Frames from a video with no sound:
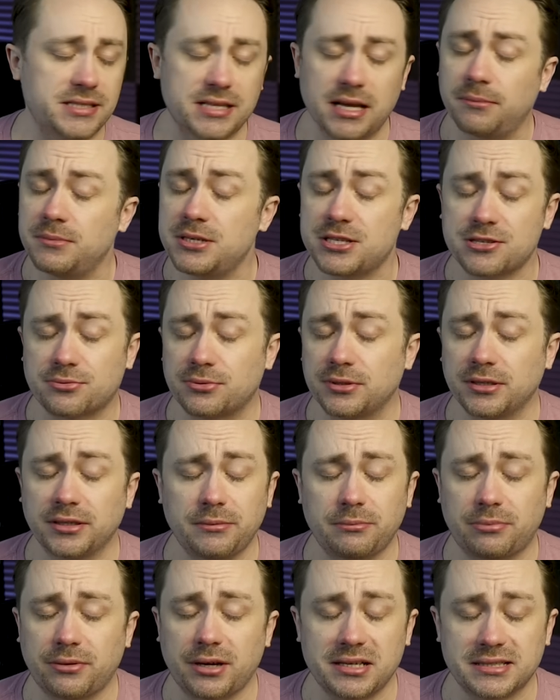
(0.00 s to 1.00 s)
I'm just really
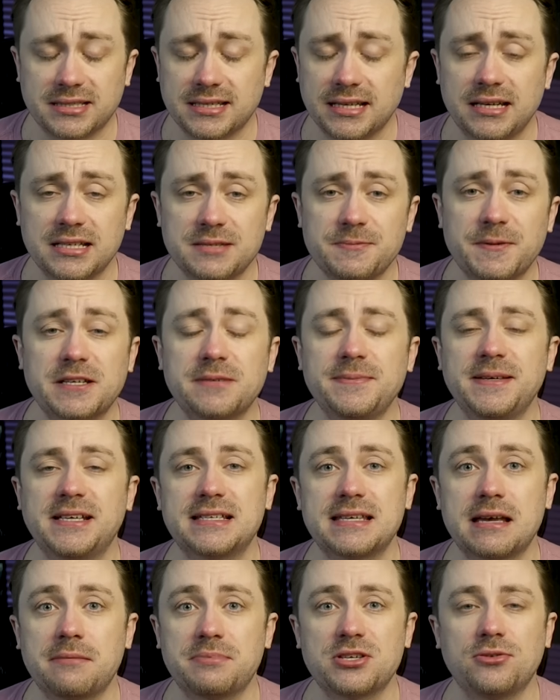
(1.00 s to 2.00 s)
impressed, especially
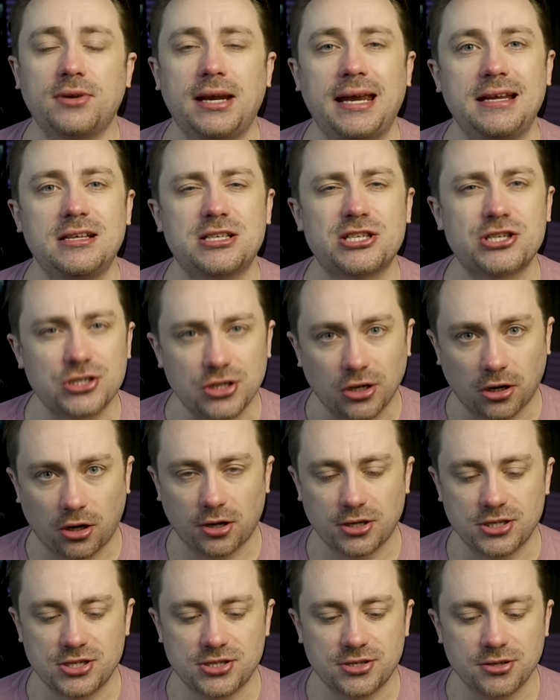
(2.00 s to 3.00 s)
because episode 8
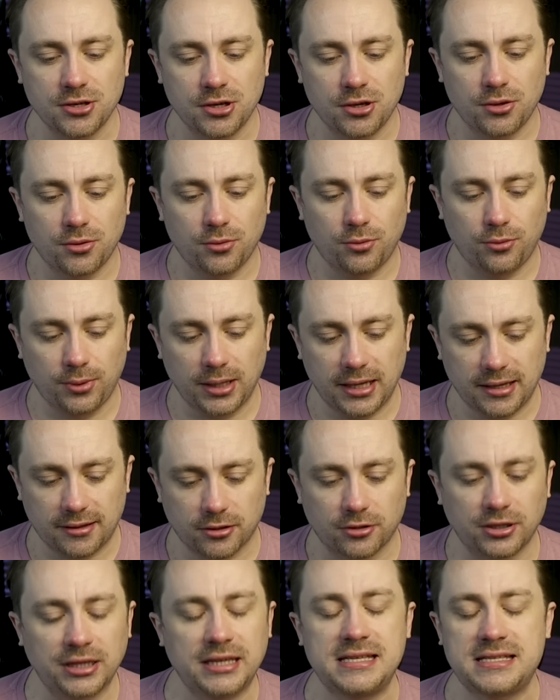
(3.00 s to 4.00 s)
starts with,
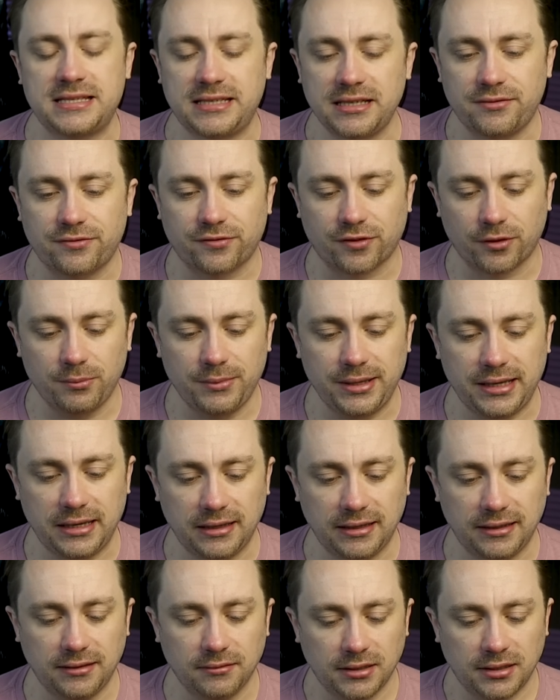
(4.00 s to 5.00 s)
or at least did for
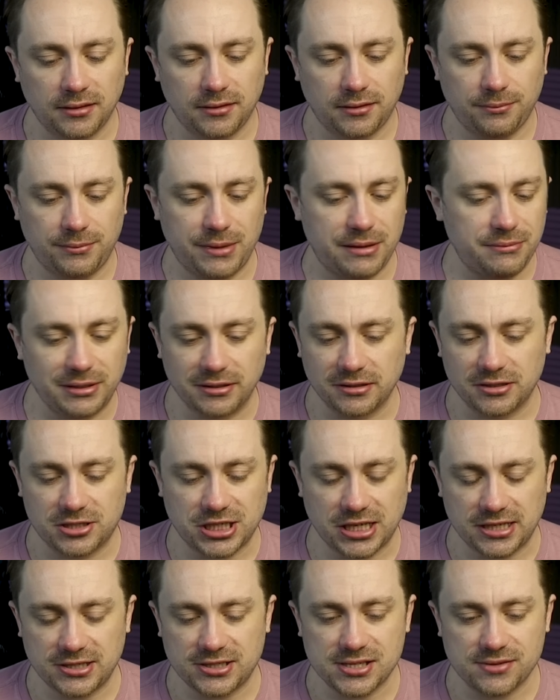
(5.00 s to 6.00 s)
me, maybe they'll
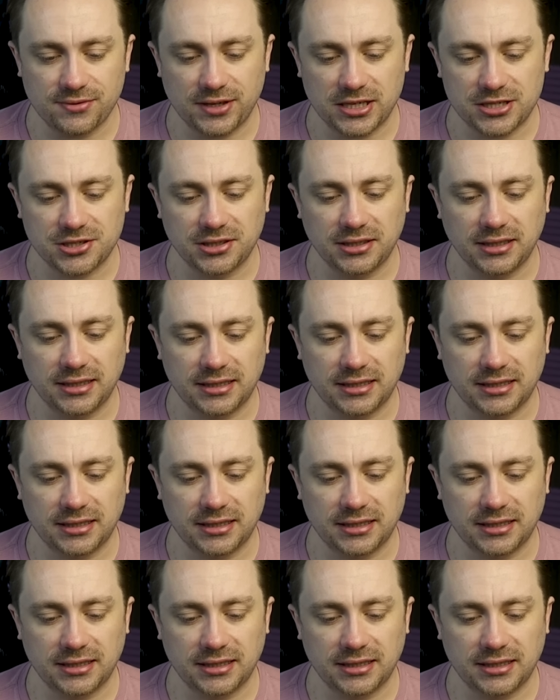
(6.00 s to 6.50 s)
change this eventually,